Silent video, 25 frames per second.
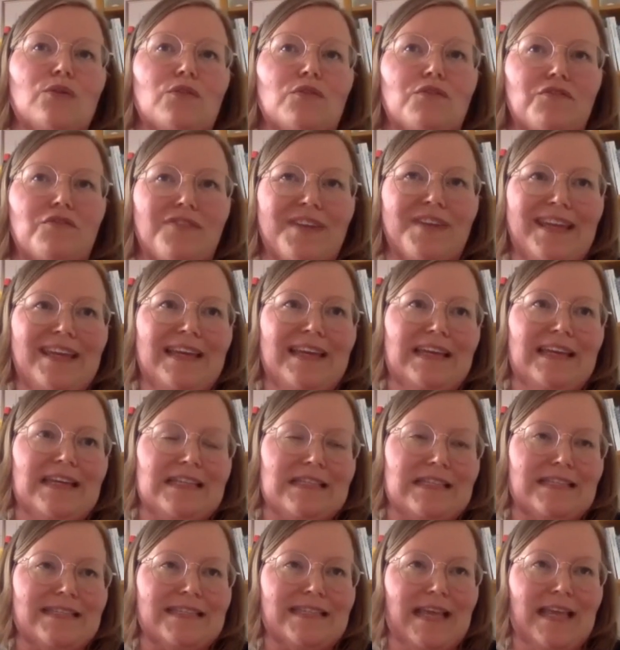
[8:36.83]
feel
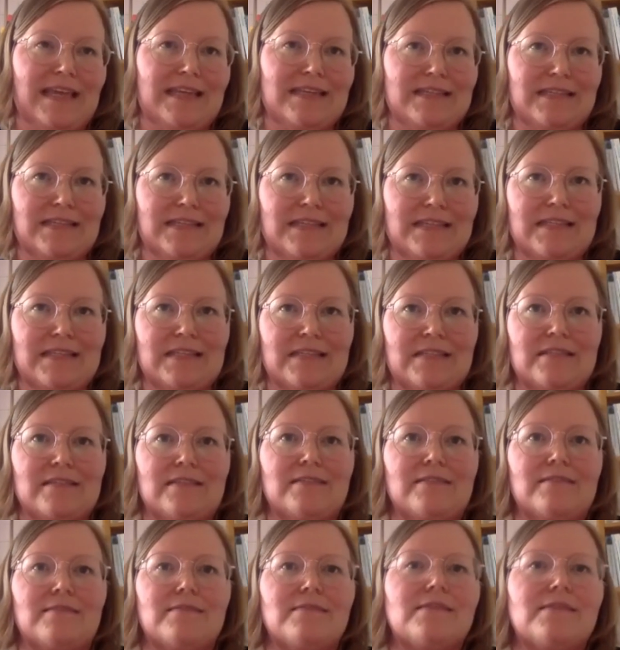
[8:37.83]
and sense
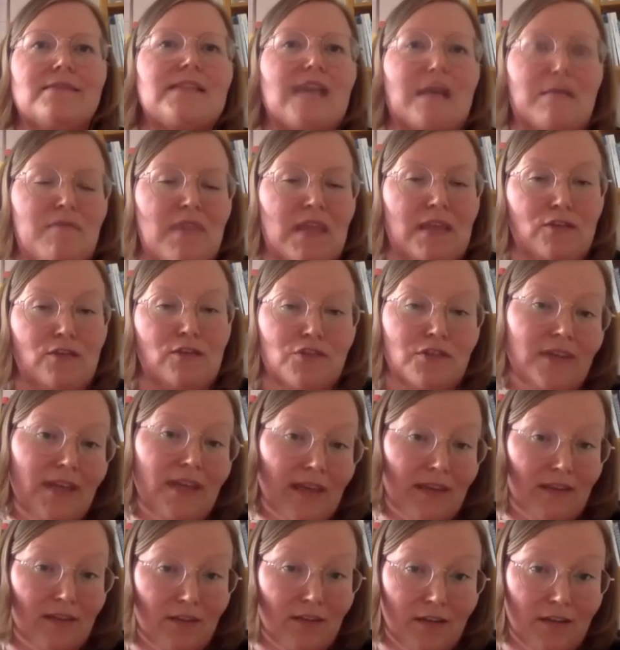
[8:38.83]
something
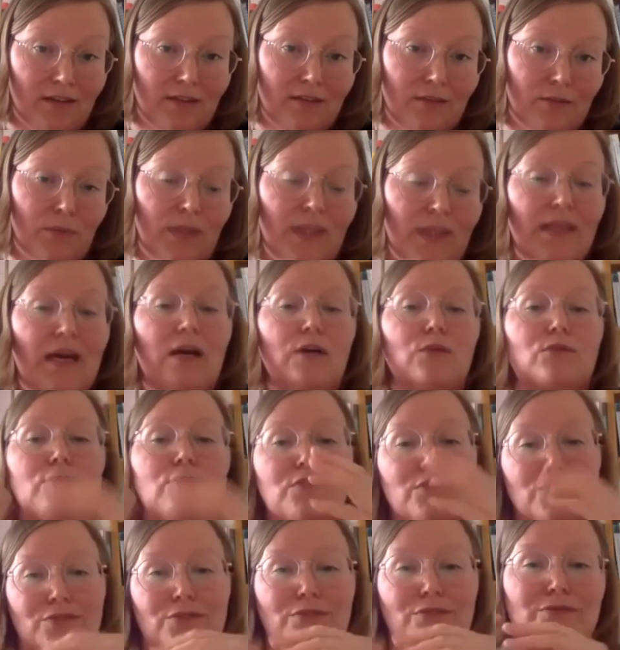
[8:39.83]
together without